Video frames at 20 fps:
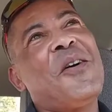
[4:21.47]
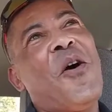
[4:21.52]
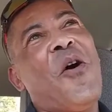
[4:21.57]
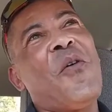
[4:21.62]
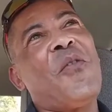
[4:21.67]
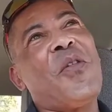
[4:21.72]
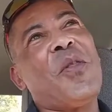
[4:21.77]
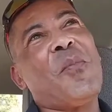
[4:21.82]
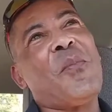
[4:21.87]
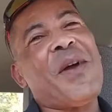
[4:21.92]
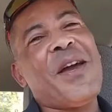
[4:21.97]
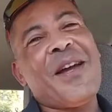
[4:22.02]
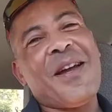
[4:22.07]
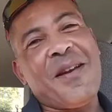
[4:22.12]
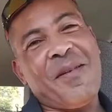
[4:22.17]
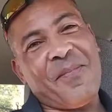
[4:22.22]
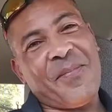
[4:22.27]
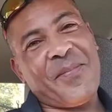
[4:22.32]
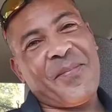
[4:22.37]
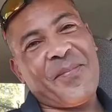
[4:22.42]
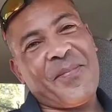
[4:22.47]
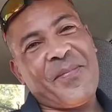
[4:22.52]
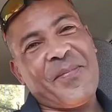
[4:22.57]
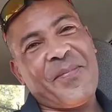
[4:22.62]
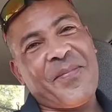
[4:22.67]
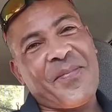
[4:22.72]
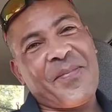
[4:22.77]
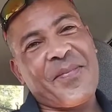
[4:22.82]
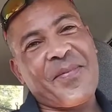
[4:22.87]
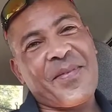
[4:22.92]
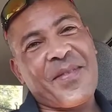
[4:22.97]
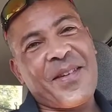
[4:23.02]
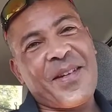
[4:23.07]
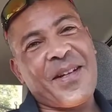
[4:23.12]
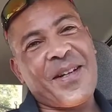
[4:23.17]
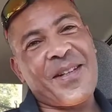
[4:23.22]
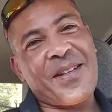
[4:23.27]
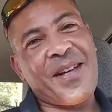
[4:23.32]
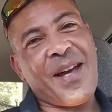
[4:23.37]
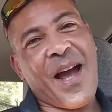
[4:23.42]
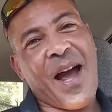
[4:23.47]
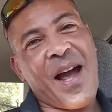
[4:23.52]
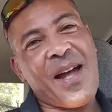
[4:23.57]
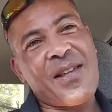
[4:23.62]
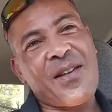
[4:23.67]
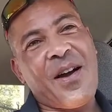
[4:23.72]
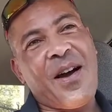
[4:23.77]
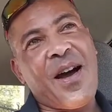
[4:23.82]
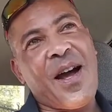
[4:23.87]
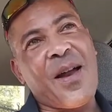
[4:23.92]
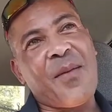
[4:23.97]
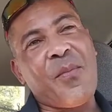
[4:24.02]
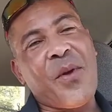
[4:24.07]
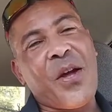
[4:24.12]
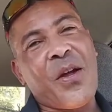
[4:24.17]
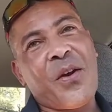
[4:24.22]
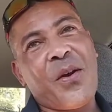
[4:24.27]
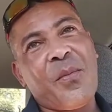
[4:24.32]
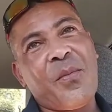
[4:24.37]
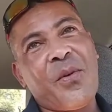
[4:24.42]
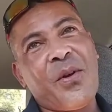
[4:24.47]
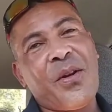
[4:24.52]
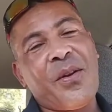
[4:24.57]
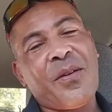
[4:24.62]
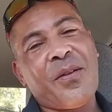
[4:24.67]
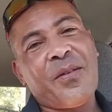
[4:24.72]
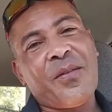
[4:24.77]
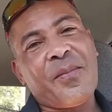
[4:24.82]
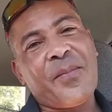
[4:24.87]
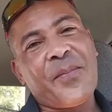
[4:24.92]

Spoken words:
over the pain. Because, yeah, it's hot, man. I mean,